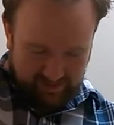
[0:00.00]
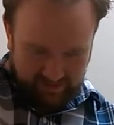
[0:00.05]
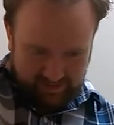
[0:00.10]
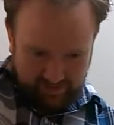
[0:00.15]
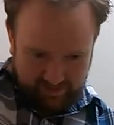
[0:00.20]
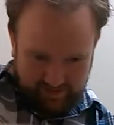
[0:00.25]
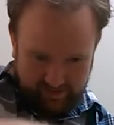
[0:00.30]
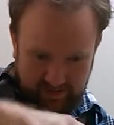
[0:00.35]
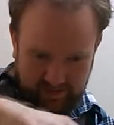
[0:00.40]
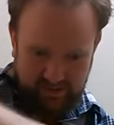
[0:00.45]

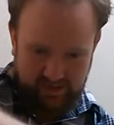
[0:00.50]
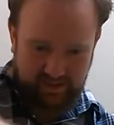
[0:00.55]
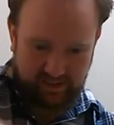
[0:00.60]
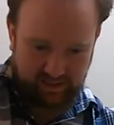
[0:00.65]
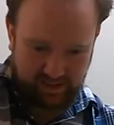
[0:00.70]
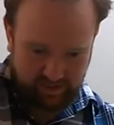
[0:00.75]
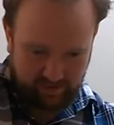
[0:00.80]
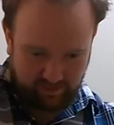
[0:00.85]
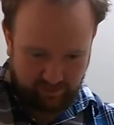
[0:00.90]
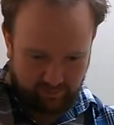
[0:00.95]
It's kind of
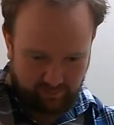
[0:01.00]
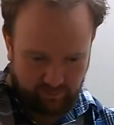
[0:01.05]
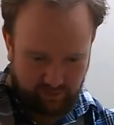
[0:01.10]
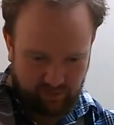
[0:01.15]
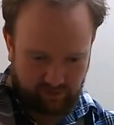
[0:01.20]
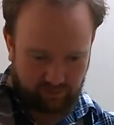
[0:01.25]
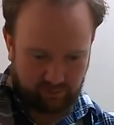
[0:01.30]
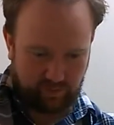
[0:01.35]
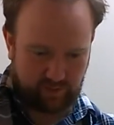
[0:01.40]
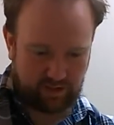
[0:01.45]
like Air
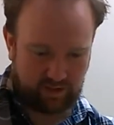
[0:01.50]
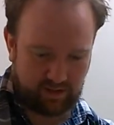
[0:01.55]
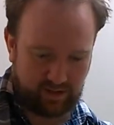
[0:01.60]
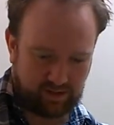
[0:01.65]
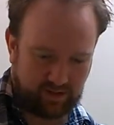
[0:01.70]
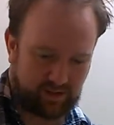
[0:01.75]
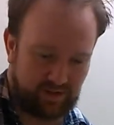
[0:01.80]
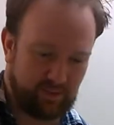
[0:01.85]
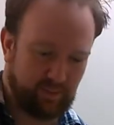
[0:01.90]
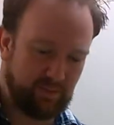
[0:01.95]
Force 1,
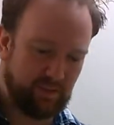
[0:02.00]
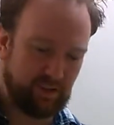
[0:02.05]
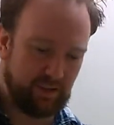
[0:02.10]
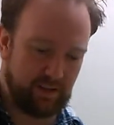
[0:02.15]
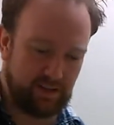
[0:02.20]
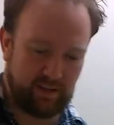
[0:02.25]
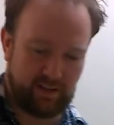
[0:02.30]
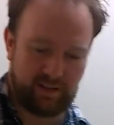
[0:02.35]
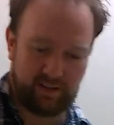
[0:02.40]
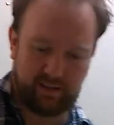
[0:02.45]
except a
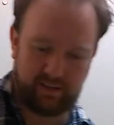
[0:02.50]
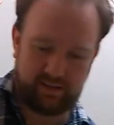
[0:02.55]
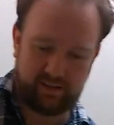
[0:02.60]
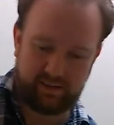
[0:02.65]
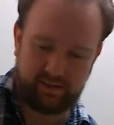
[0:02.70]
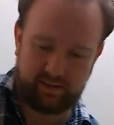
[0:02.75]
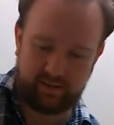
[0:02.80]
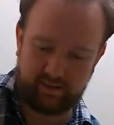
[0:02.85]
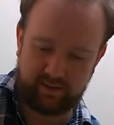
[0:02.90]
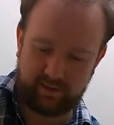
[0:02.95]
little
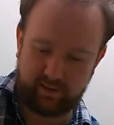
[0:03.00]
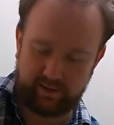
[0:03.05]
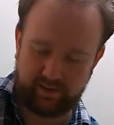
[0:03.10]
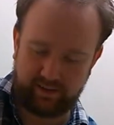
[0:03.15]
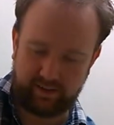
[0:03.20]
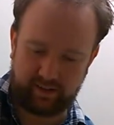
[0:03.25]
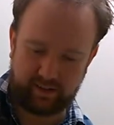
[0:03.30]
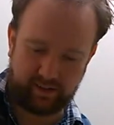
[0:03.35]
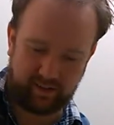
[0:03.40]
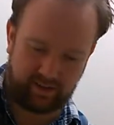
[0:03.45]
lower
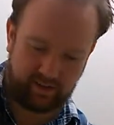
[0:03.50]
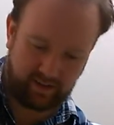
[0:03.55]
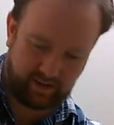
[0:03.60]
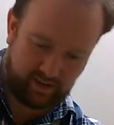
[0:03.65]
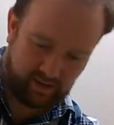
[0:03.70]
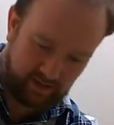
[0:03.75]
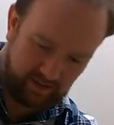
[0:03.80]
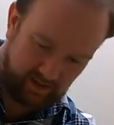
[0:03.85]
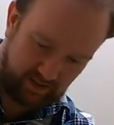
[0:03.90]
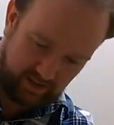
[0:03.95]

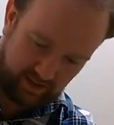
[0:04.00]
security.